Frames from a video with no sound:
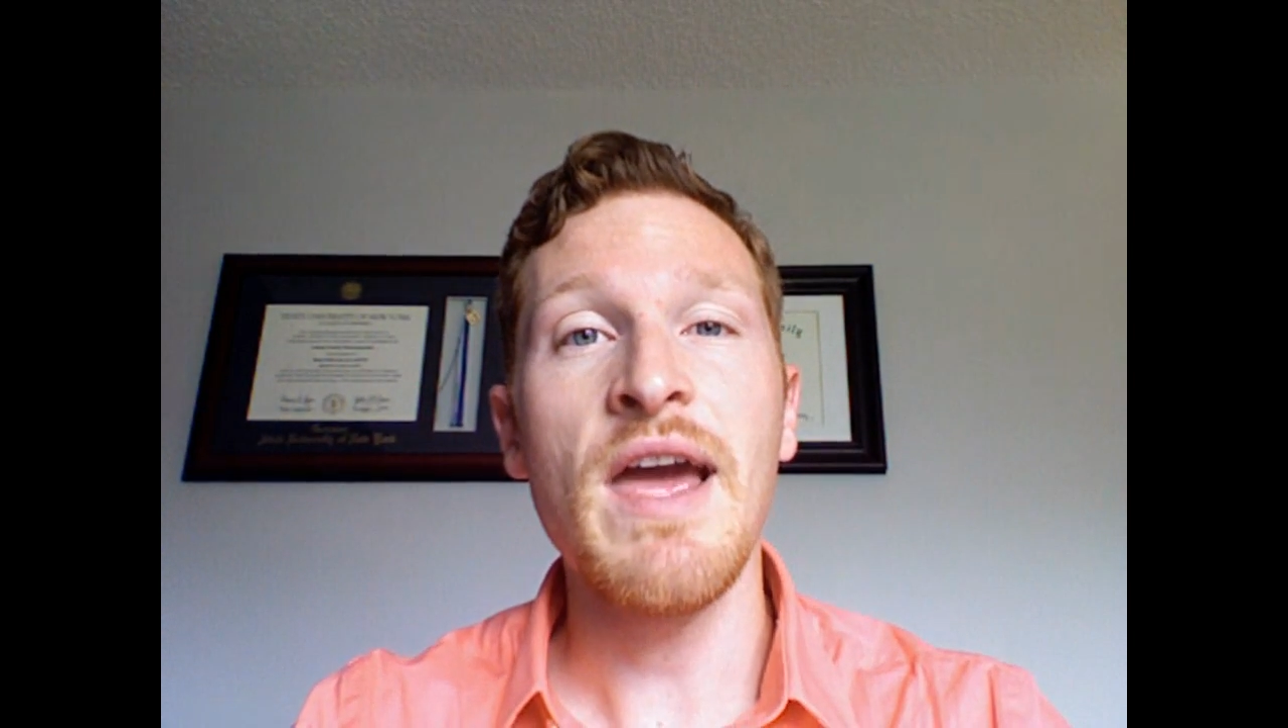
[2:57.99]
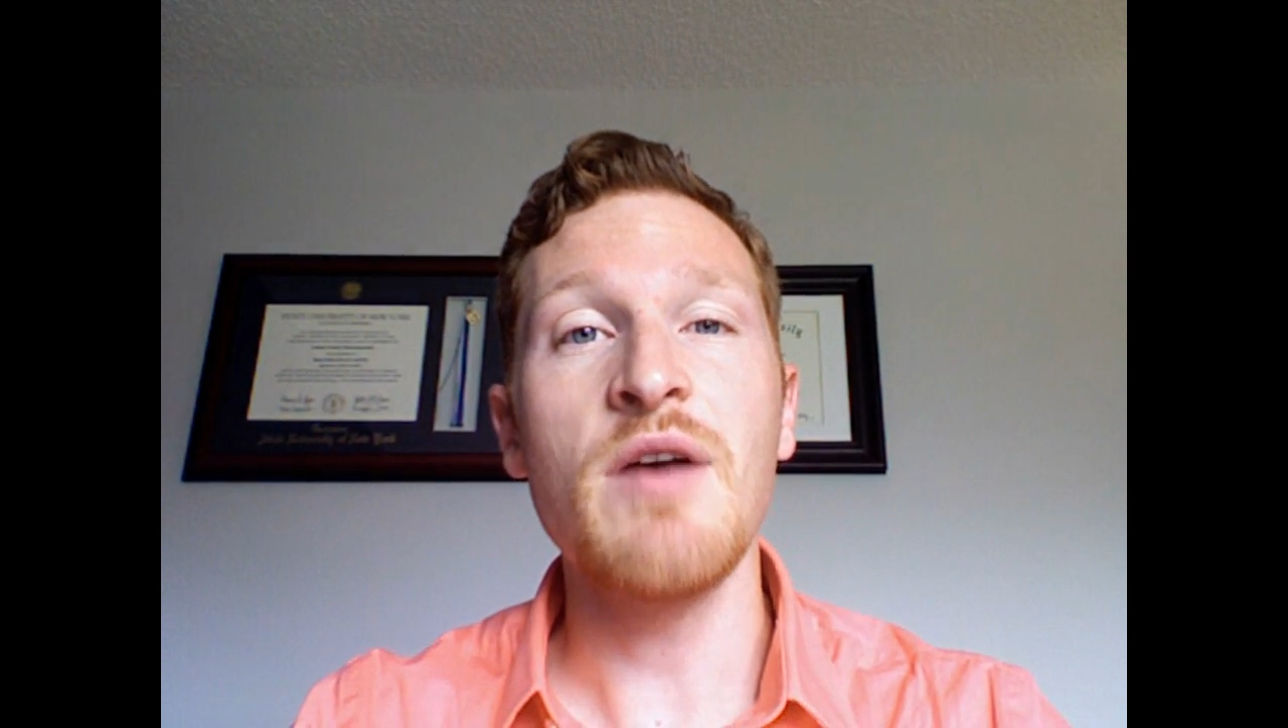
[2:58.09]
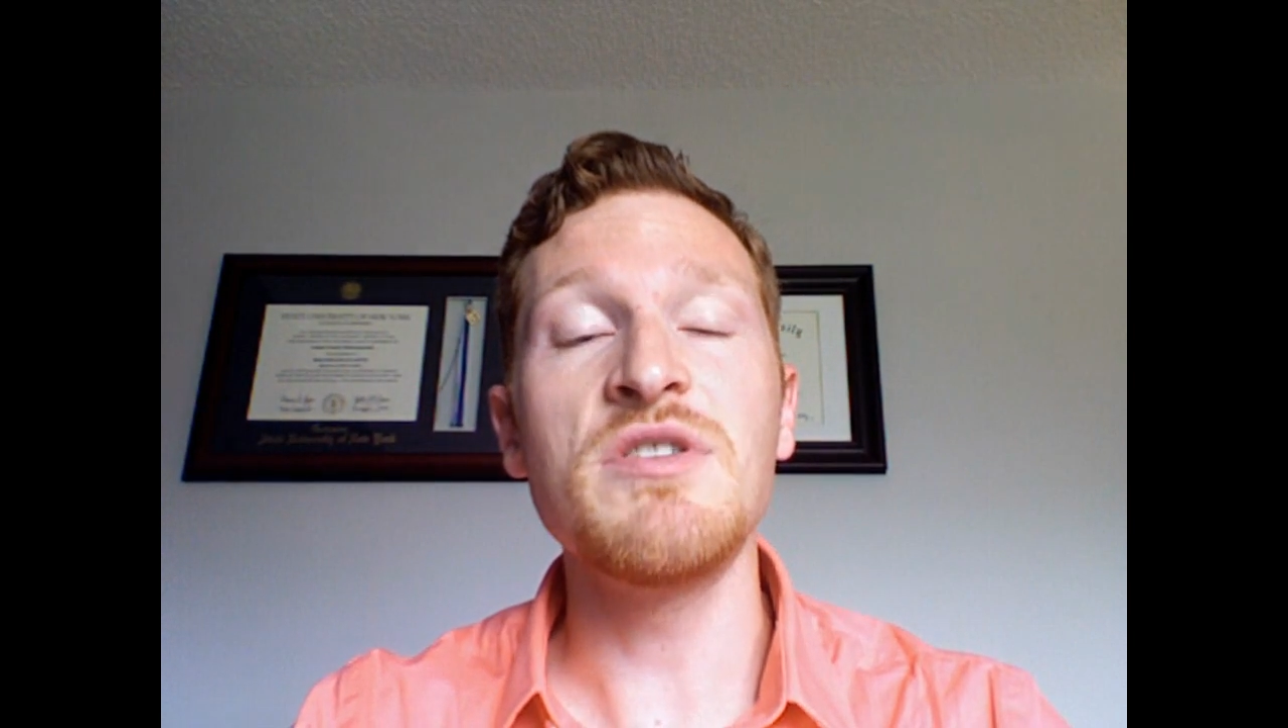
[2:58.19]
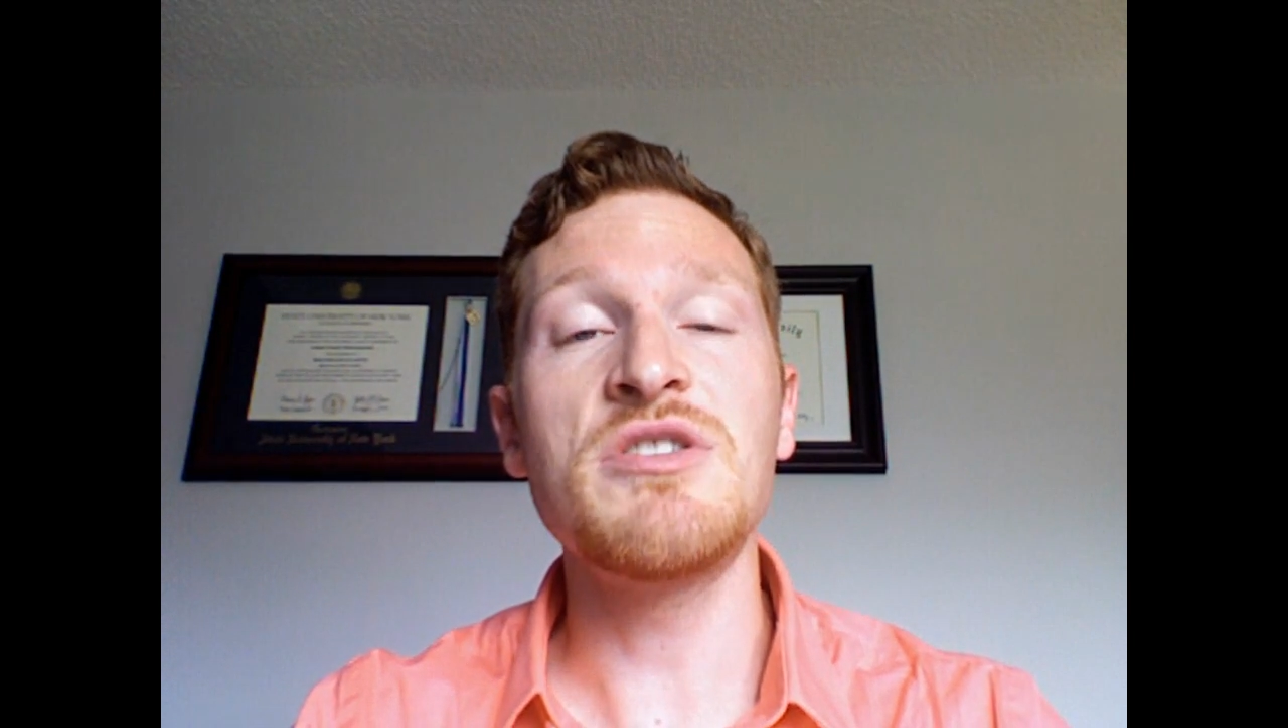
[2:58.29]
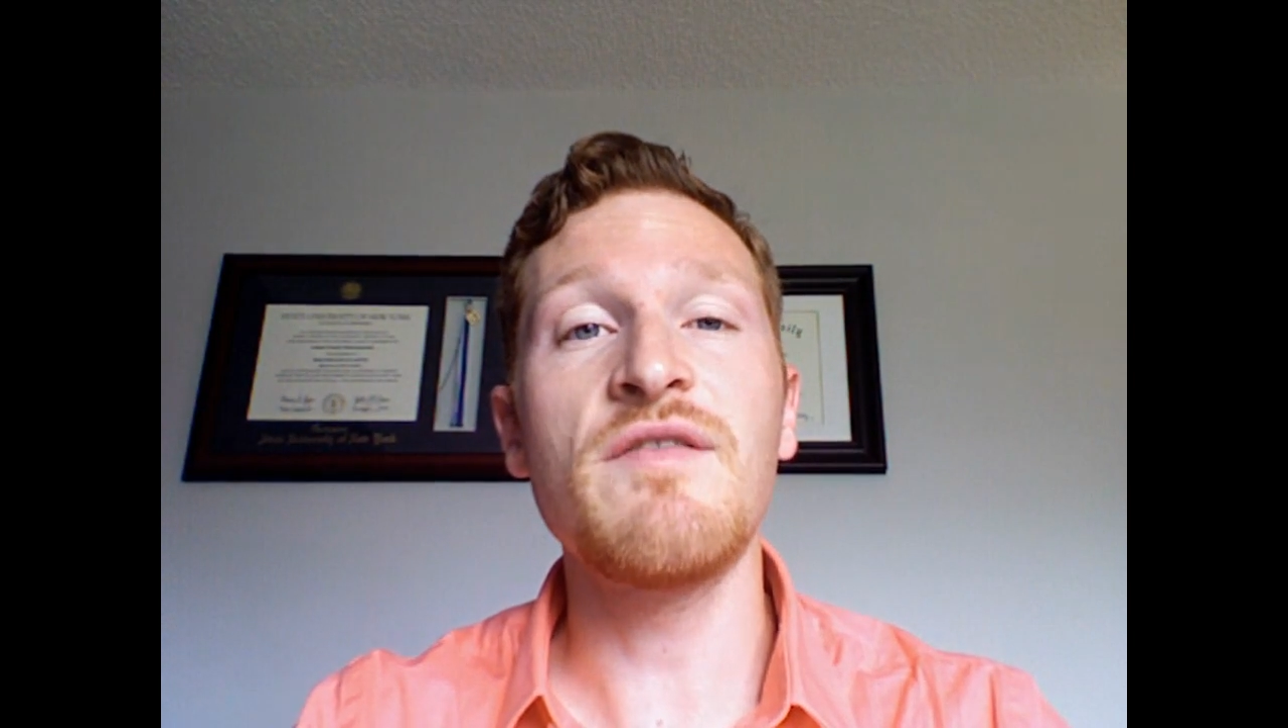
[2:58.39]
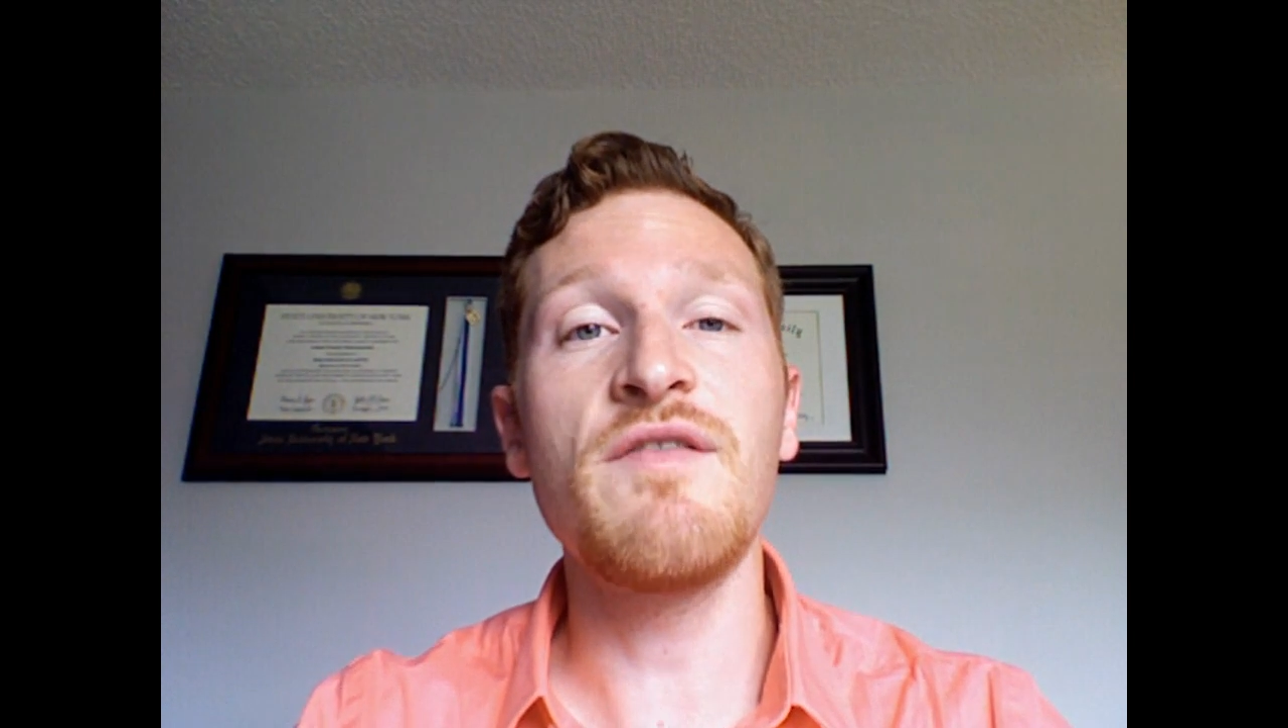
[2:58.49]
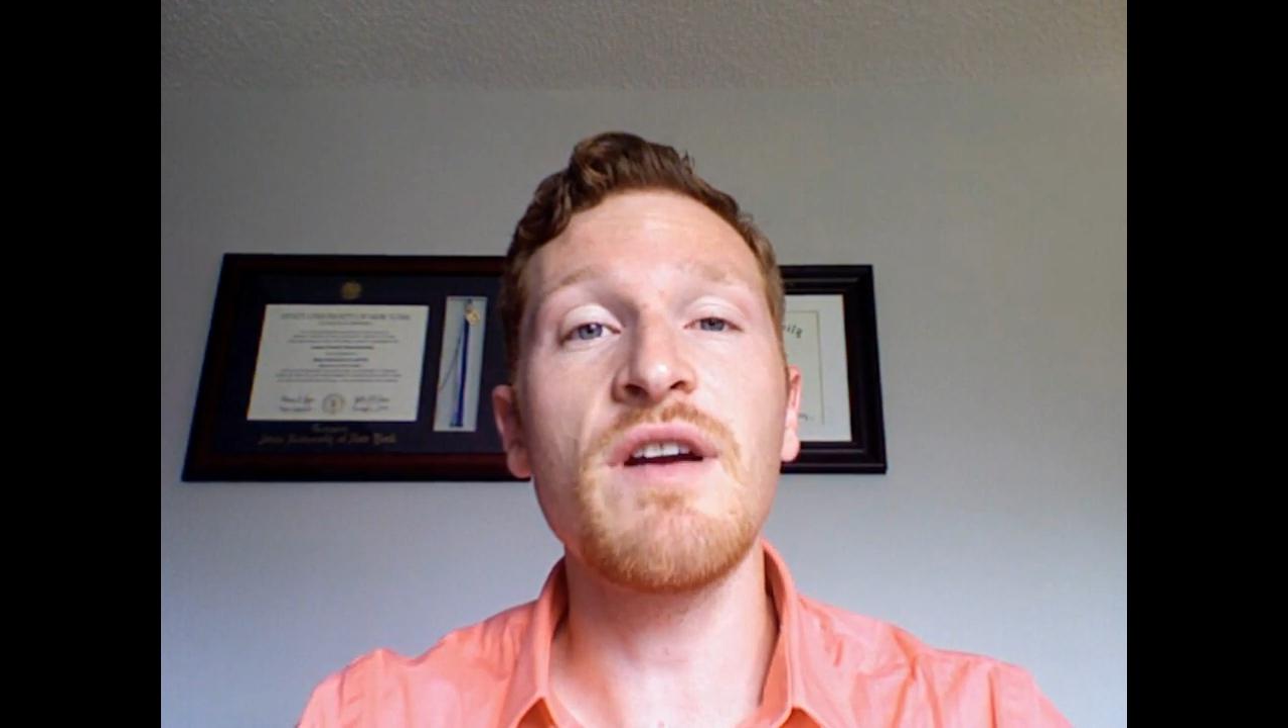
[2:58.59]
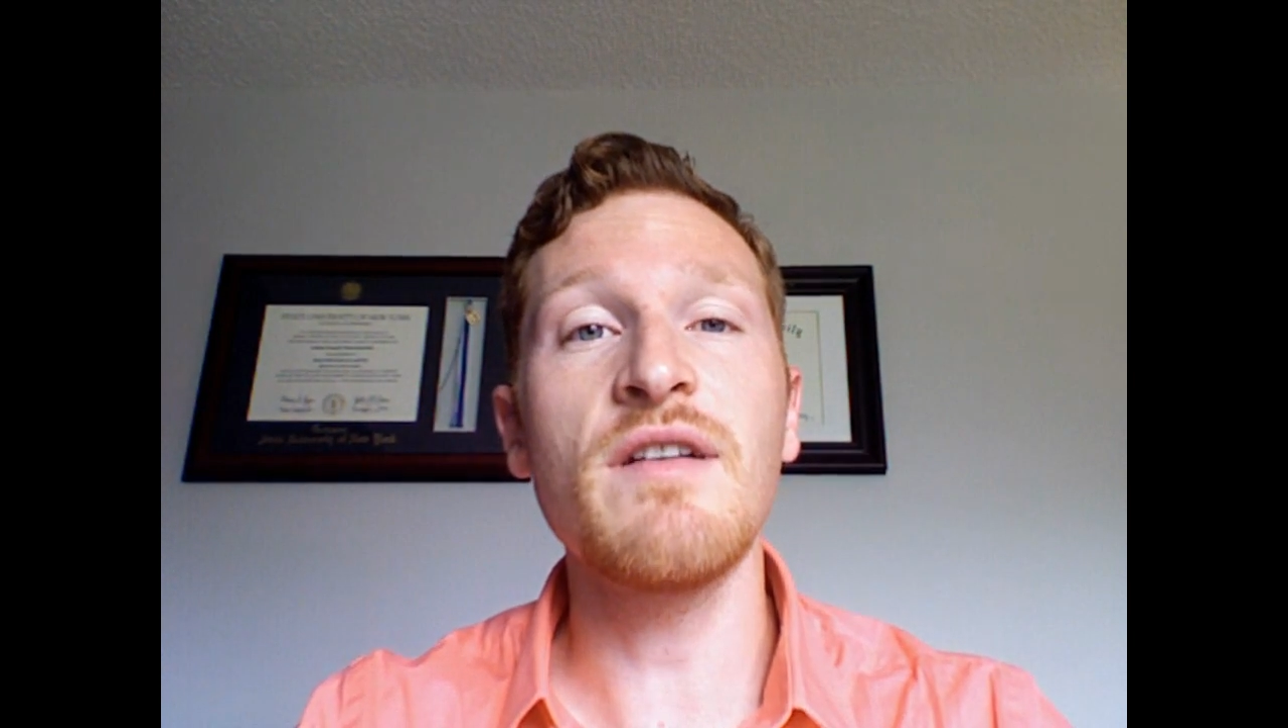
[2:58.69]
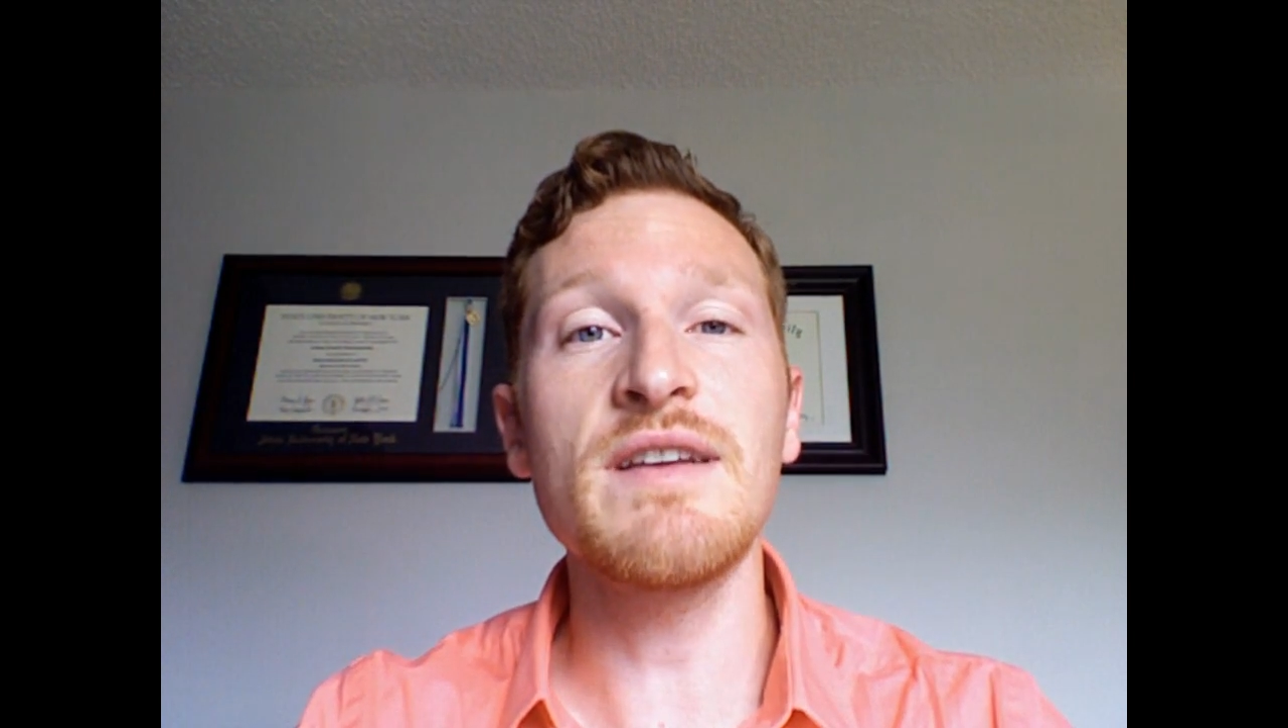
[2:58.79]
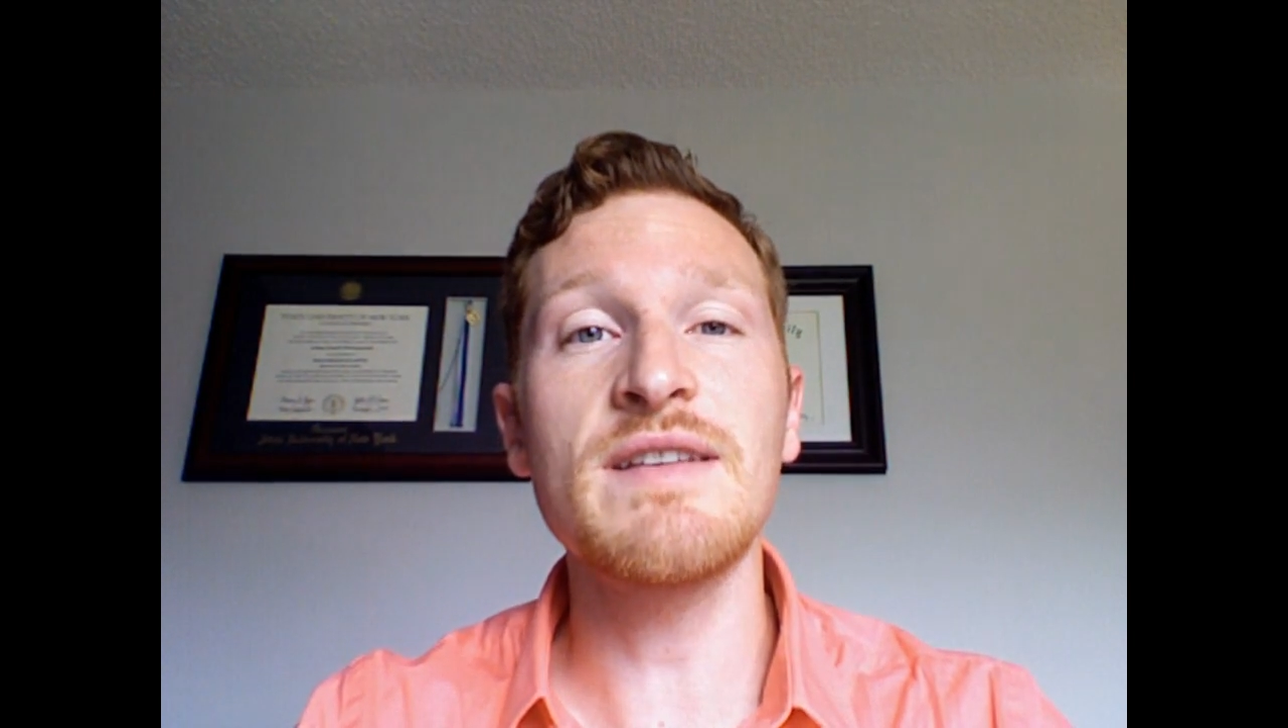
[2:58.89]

and we should fairly